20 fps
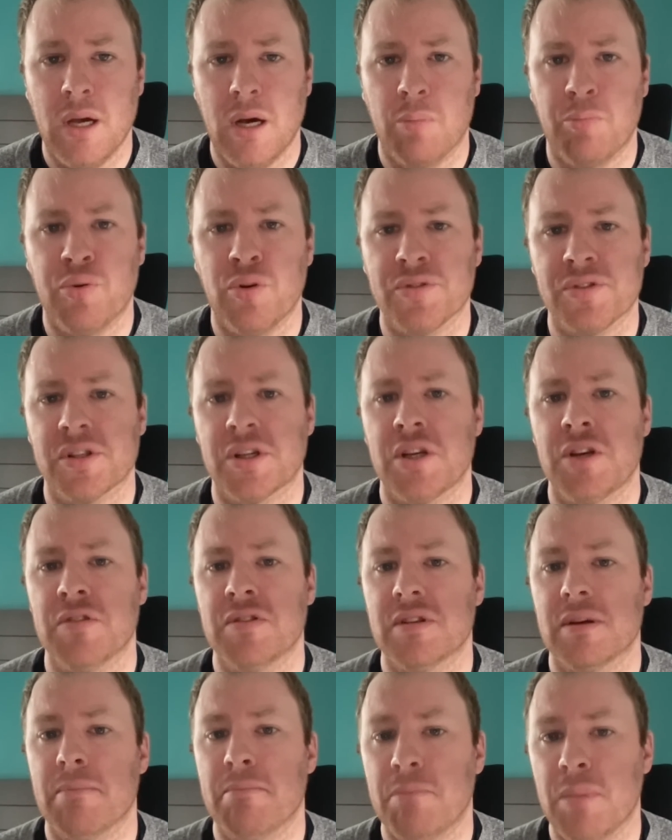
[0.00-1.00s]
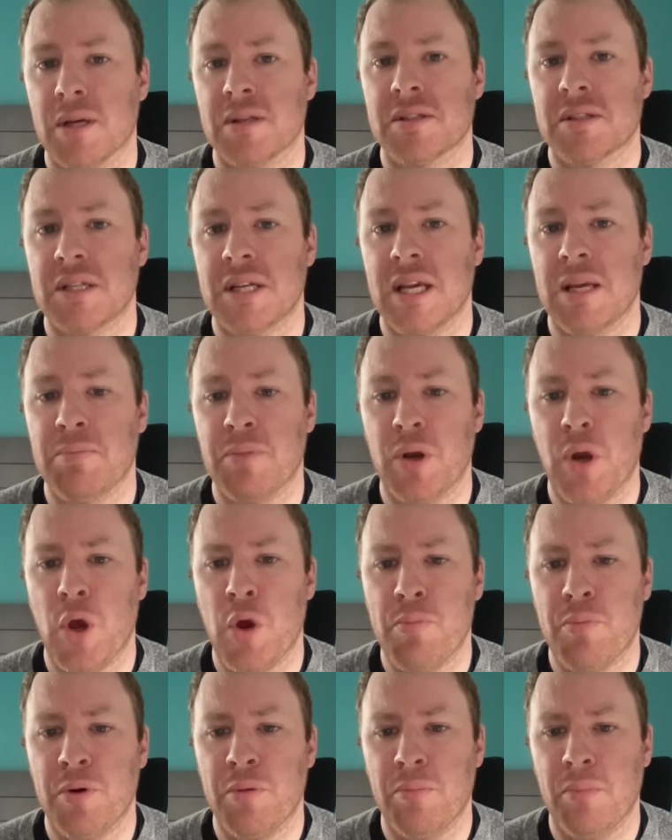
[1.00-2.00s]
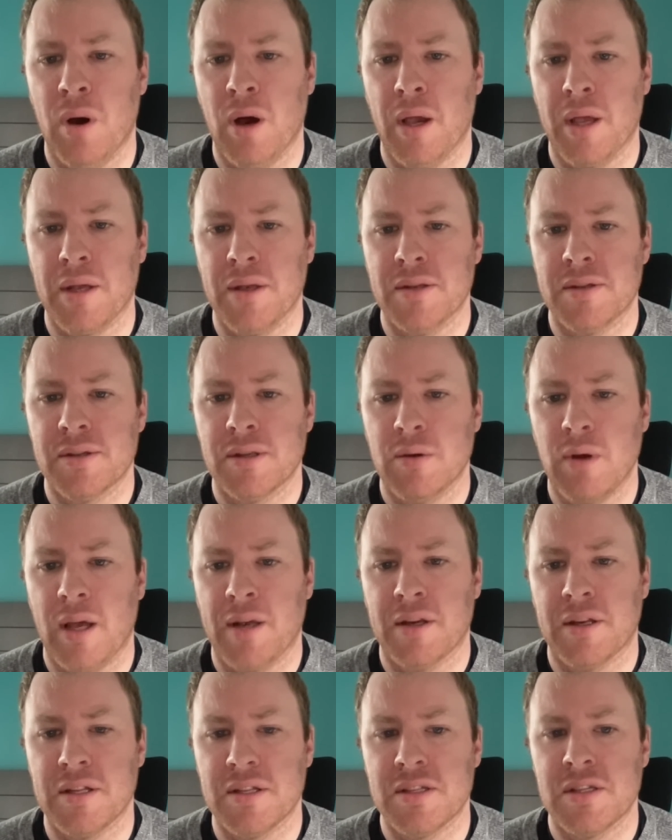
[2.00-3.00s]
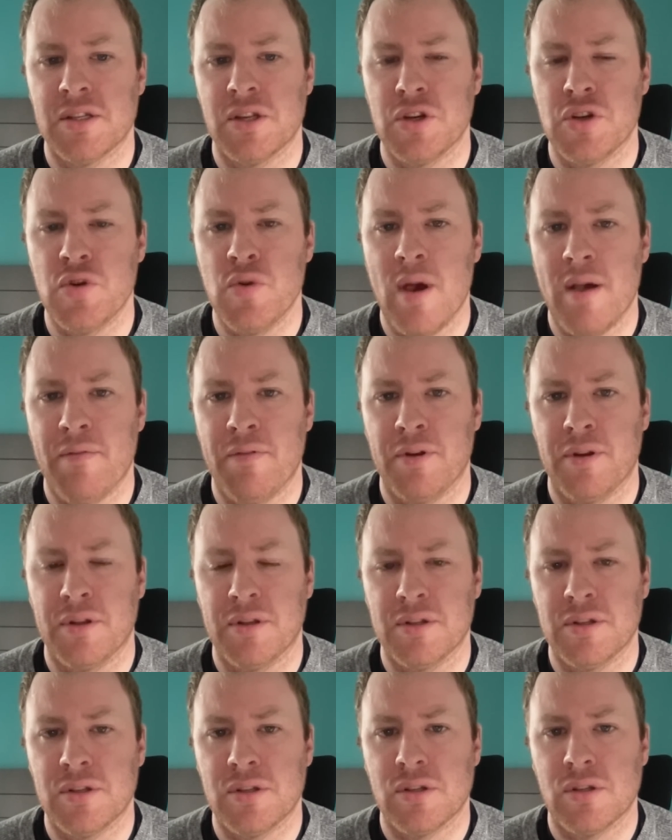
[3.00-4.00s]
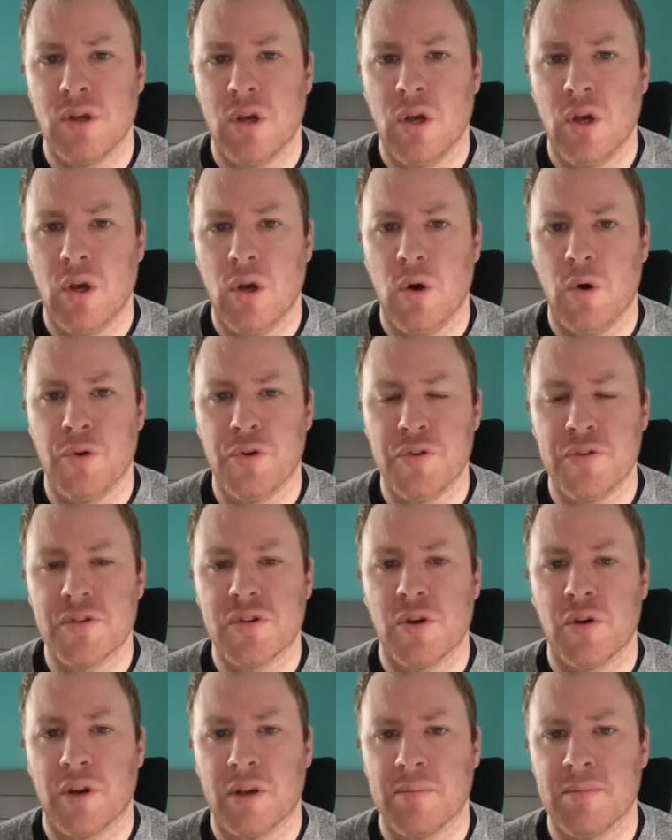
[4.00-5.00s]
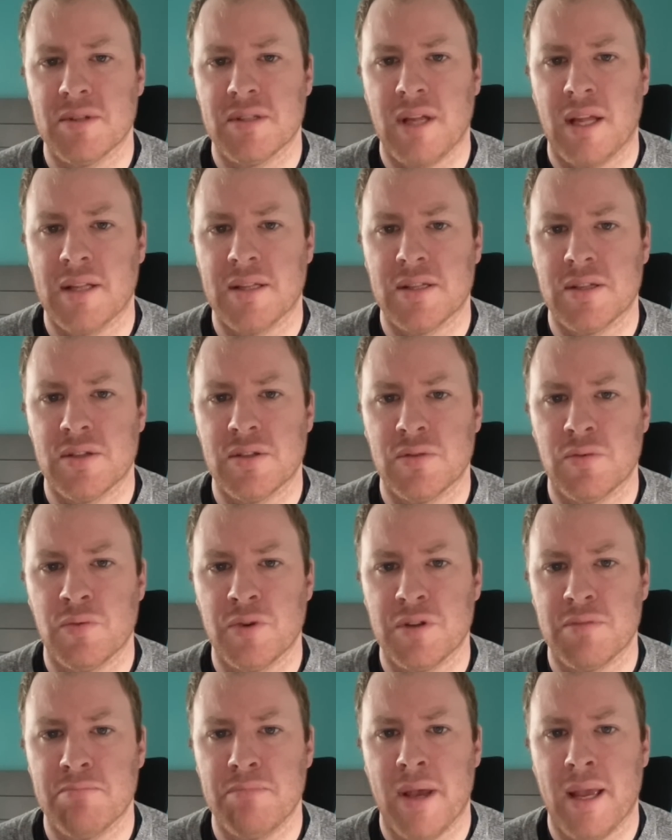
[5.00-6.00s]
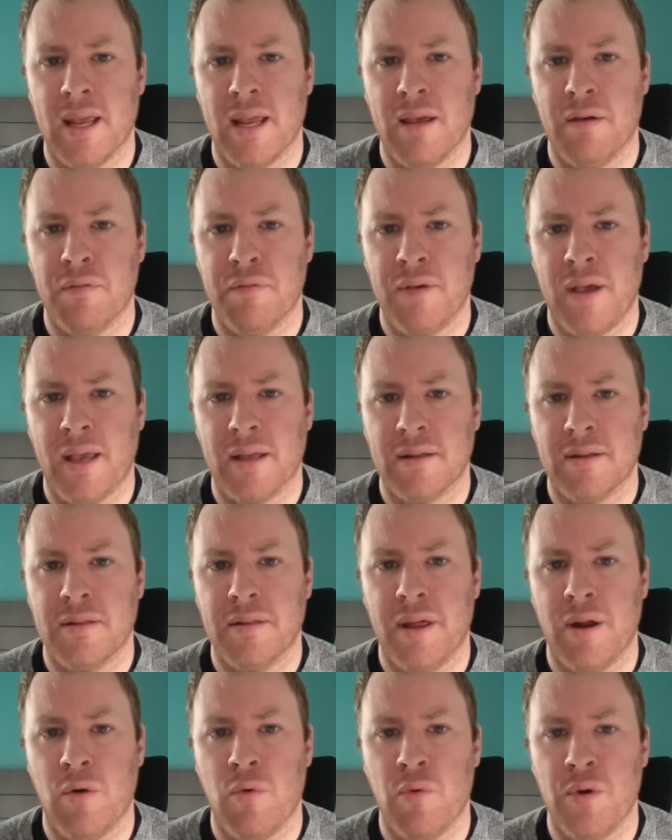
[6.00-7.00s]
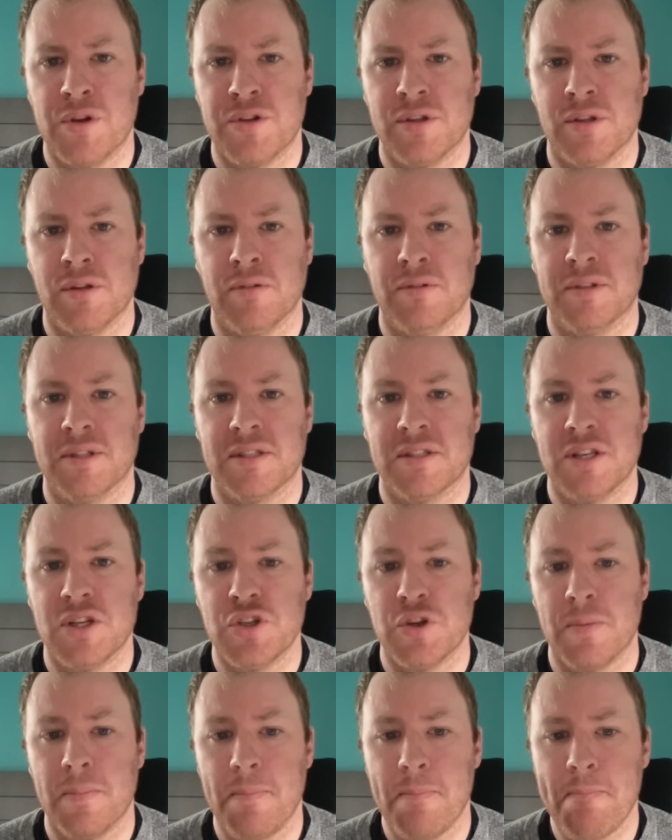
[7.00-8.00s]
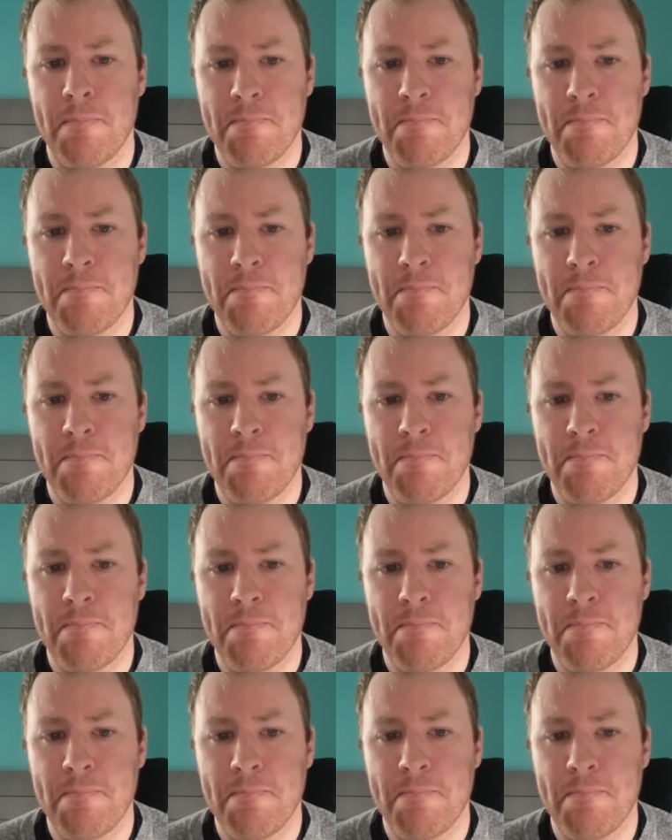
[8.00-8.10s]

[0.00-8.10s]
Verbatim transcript: A prosecutor must keep an open mind and consider new evidence or new circumstances which may affect their original decision.